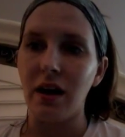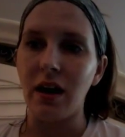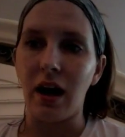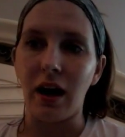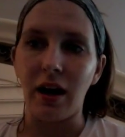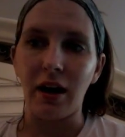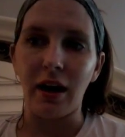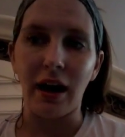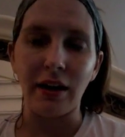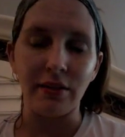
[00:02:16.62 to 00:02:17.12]

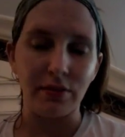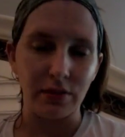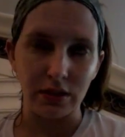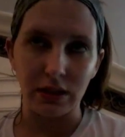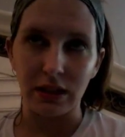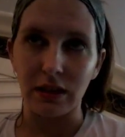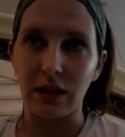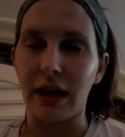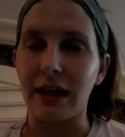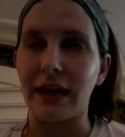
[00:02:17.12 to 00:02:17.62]
Uh, I
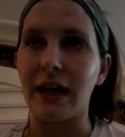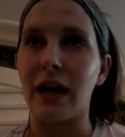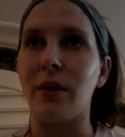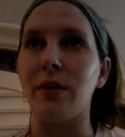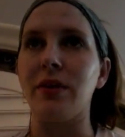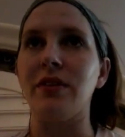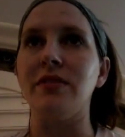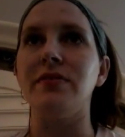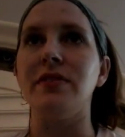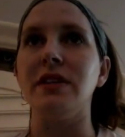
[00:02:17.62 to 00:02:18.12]
really like
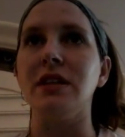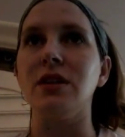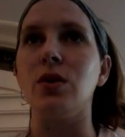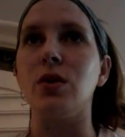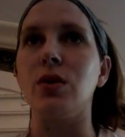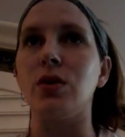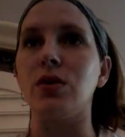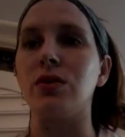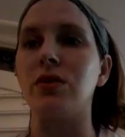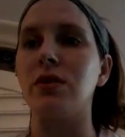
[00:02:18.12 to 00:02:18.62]
how it
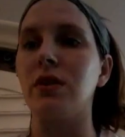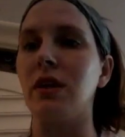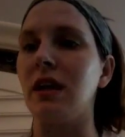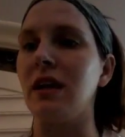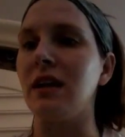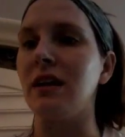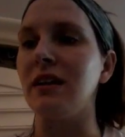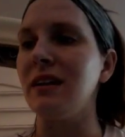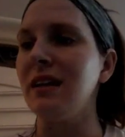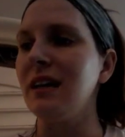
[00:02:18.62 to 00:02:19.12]
feels,
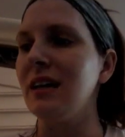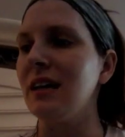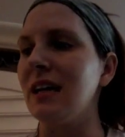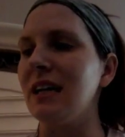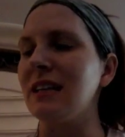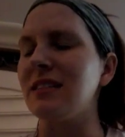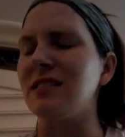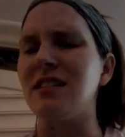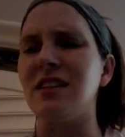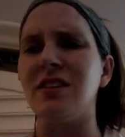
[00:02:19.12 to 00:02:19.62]
and
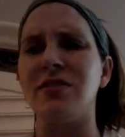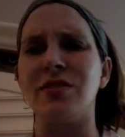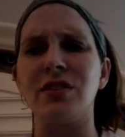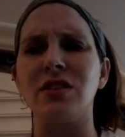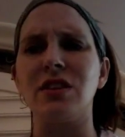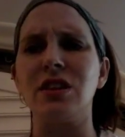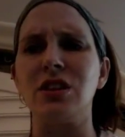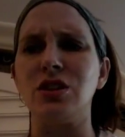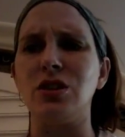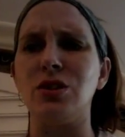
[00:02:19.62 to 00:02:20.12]
it's
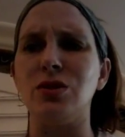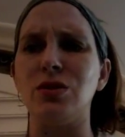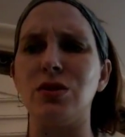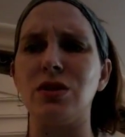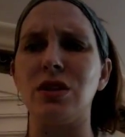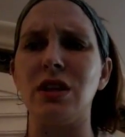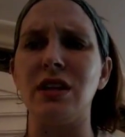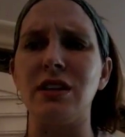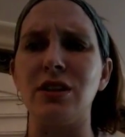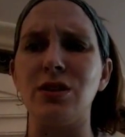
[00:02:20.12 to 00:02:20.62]
different than you
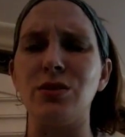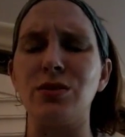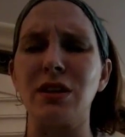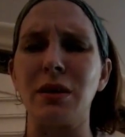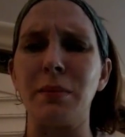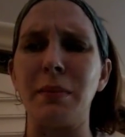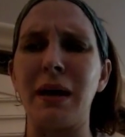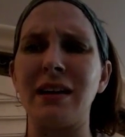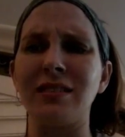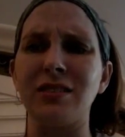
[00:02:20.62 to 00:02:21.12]
than using
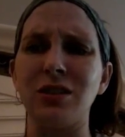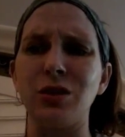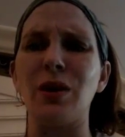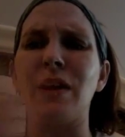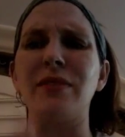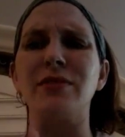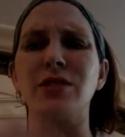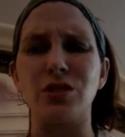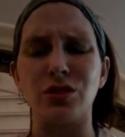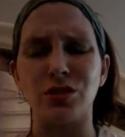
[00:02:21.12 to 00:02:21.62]
a mask that you
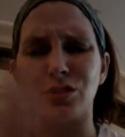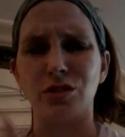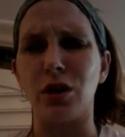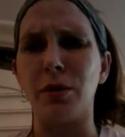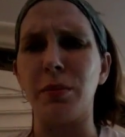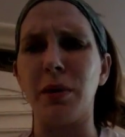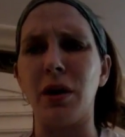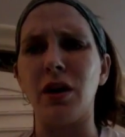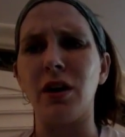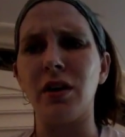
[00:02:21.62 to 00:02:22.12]
have to
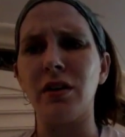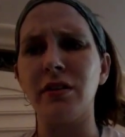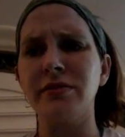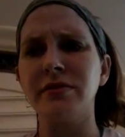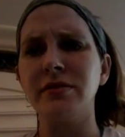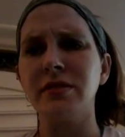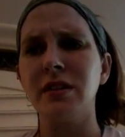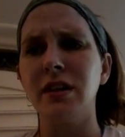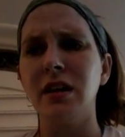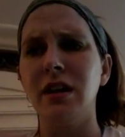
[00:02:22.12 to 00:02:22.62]
scrub off.
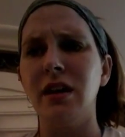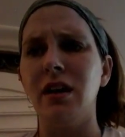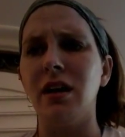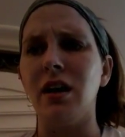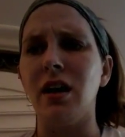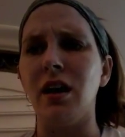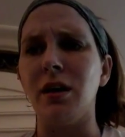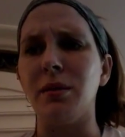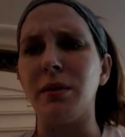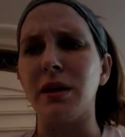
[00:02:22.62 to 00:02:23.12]

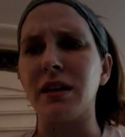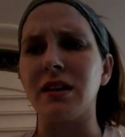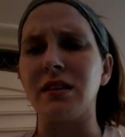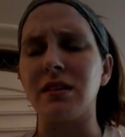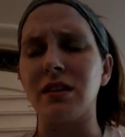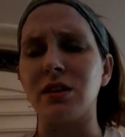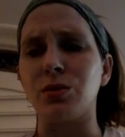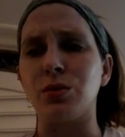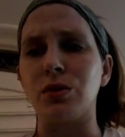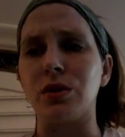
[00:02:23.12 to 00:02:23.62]
Uh, I
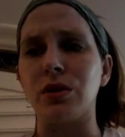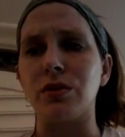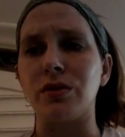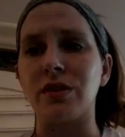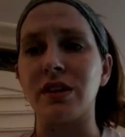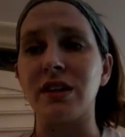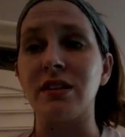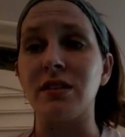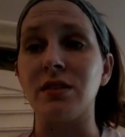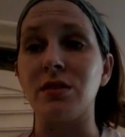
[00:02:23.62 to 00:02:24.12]
think that's one of the
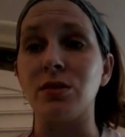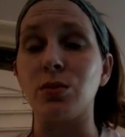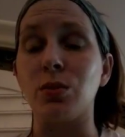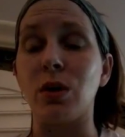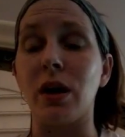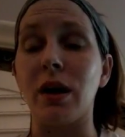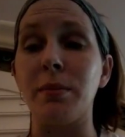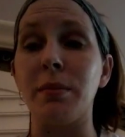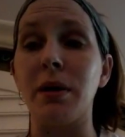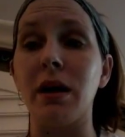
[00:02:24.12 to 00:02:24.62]
reasons
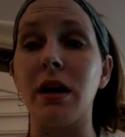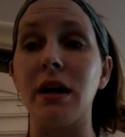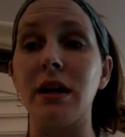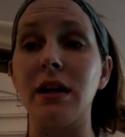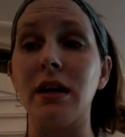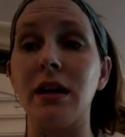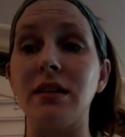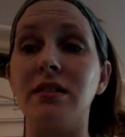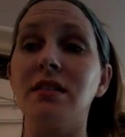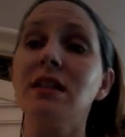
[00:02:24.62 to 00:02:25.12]
why
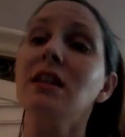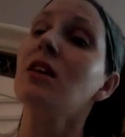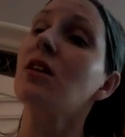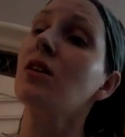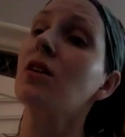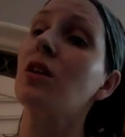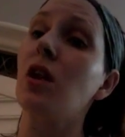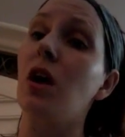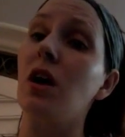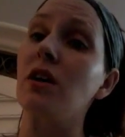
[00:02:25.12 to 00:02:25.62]
my uh, sink
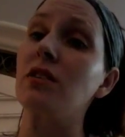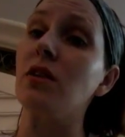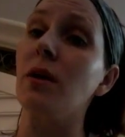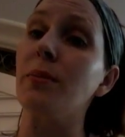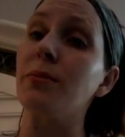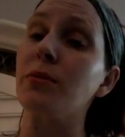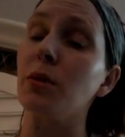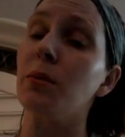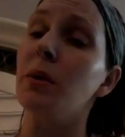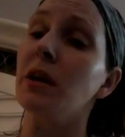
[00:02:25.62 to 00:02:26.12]
clogs
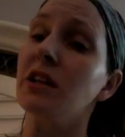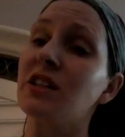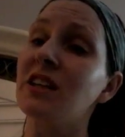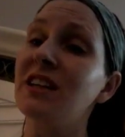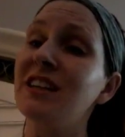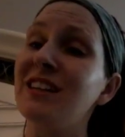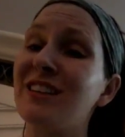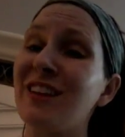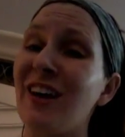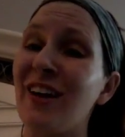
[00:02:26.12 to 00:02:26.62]
up so much
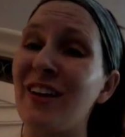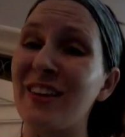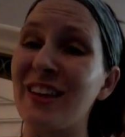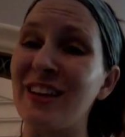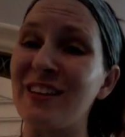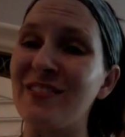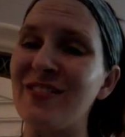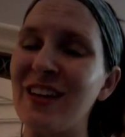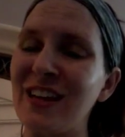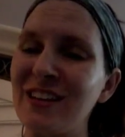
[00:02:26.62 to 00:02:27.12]
is all
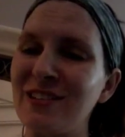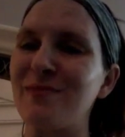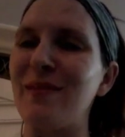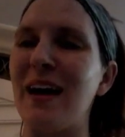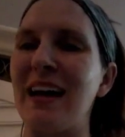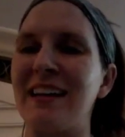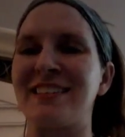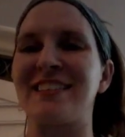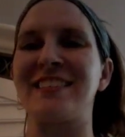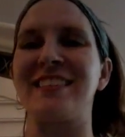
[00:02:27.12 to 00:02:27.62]
the face
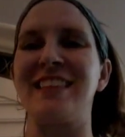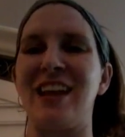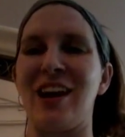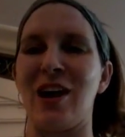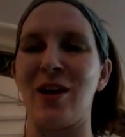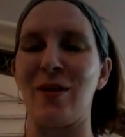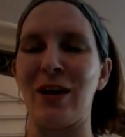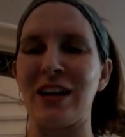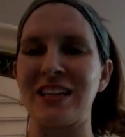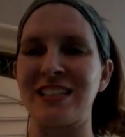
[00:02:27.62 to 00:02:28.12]
masks that
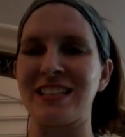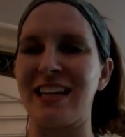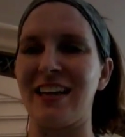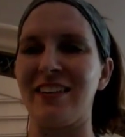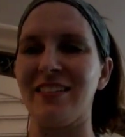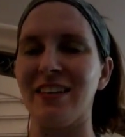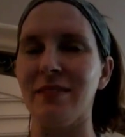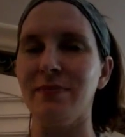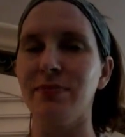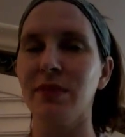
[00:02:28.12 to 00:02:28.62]
I wash
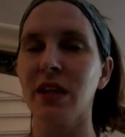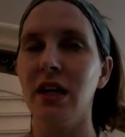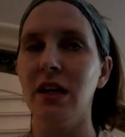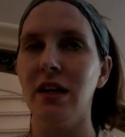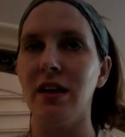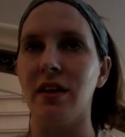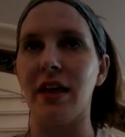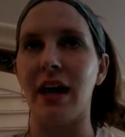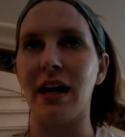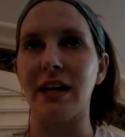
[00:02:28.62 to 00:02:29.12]
down it.
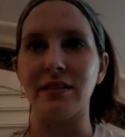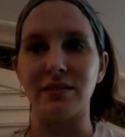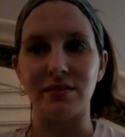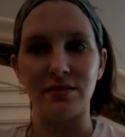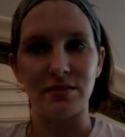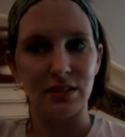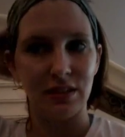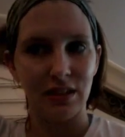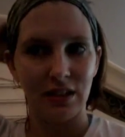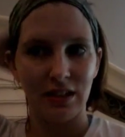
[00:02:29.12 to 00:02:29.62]
That
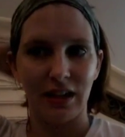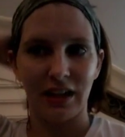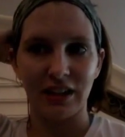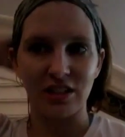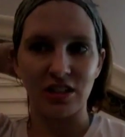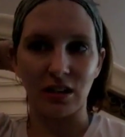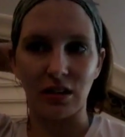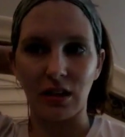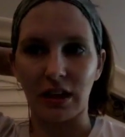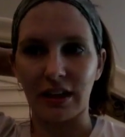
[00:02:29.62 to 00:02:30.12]
and I
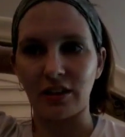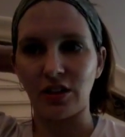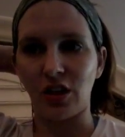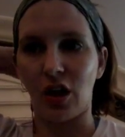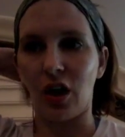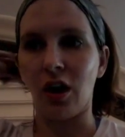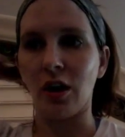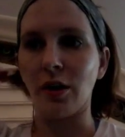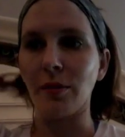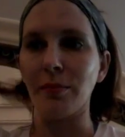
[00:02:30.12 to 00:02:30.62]
shed like a
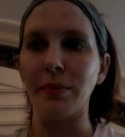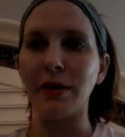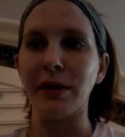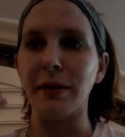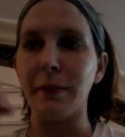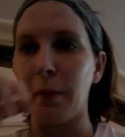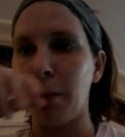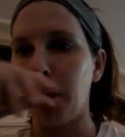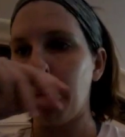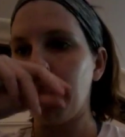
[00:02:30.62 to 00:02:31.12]
dog,
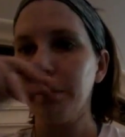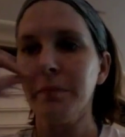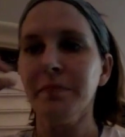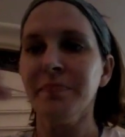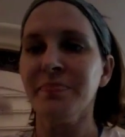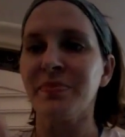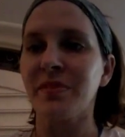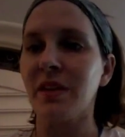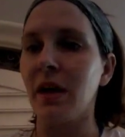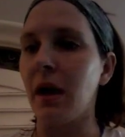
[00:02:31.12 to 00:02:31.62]
but
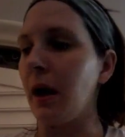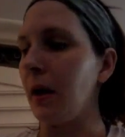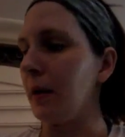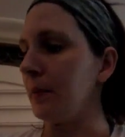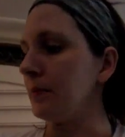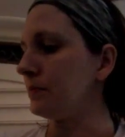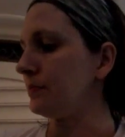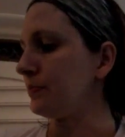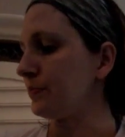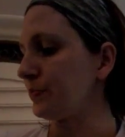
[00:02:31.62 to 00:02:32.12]

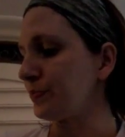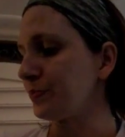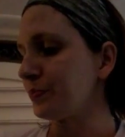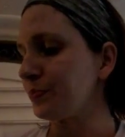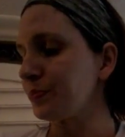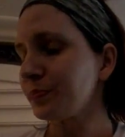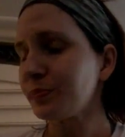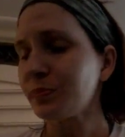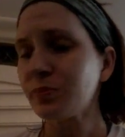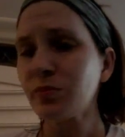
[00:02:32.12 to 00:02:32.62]
um,
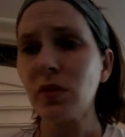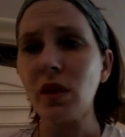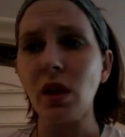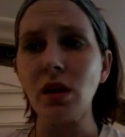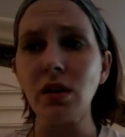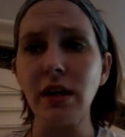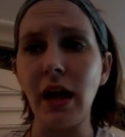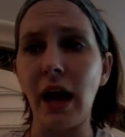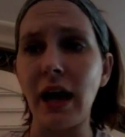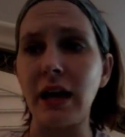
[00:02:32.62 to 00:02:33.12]

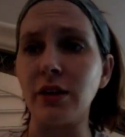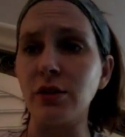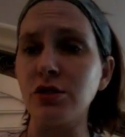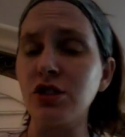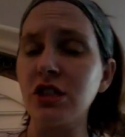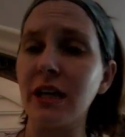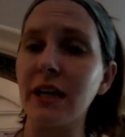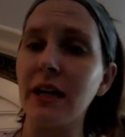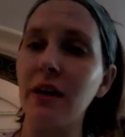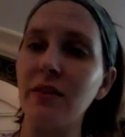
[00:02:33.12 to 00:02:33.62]
yeah, go
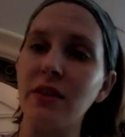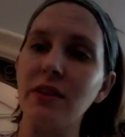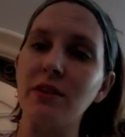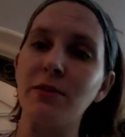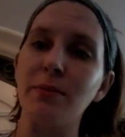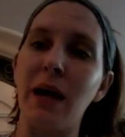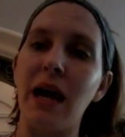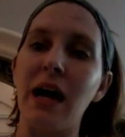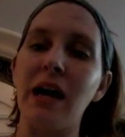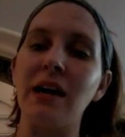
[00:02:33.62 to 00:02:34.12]
check out
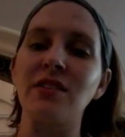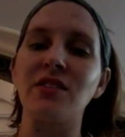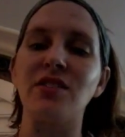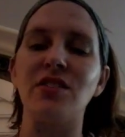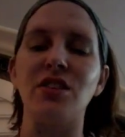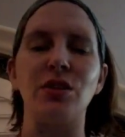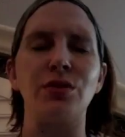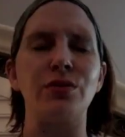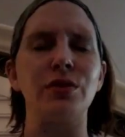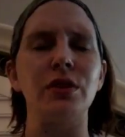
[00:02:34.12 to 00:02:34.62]
these
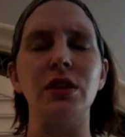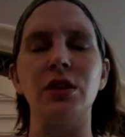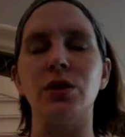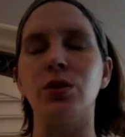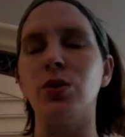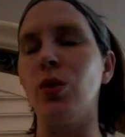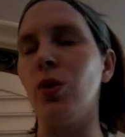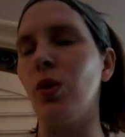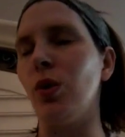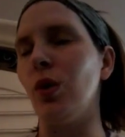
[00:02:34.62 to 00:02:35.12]
masks. They're really
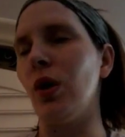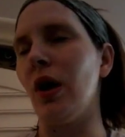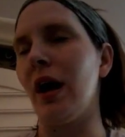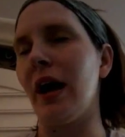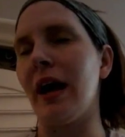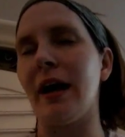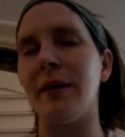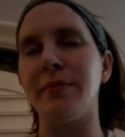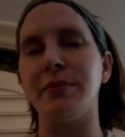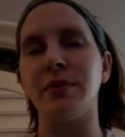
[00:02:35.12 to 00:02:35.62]
cool.
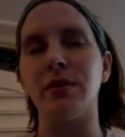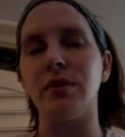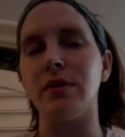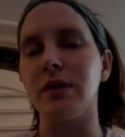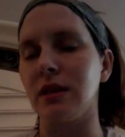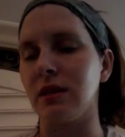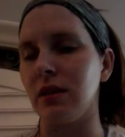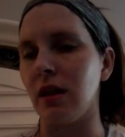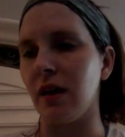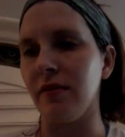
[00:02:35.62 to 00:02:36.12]
I
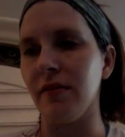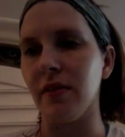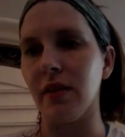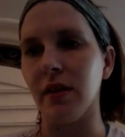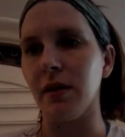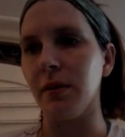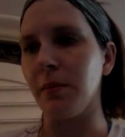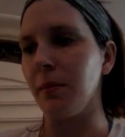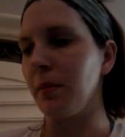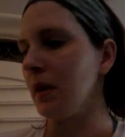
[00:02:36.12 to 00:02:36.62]
absolutely love
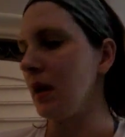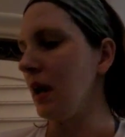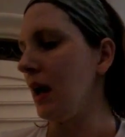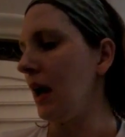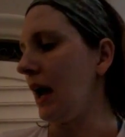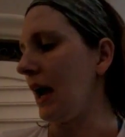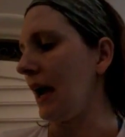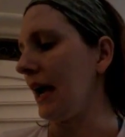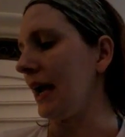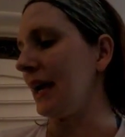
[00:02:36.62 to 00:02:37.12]
them
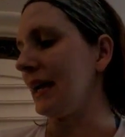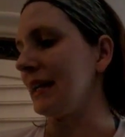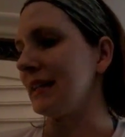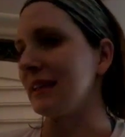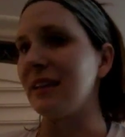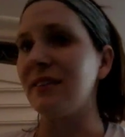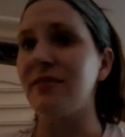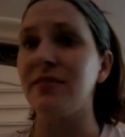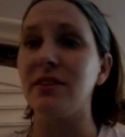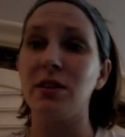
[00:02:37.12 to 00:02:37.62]
and
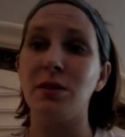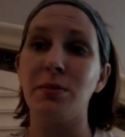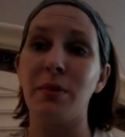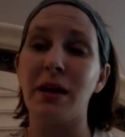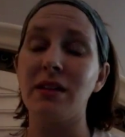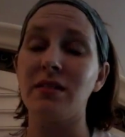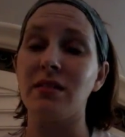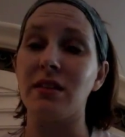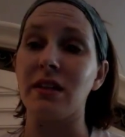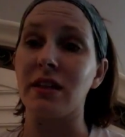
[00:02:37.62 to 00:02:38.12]
they feel
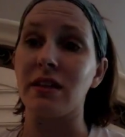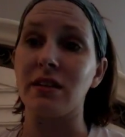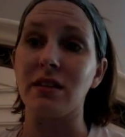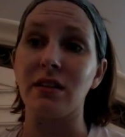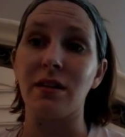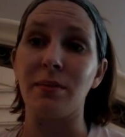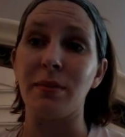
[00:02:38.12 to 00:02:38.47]
amazing.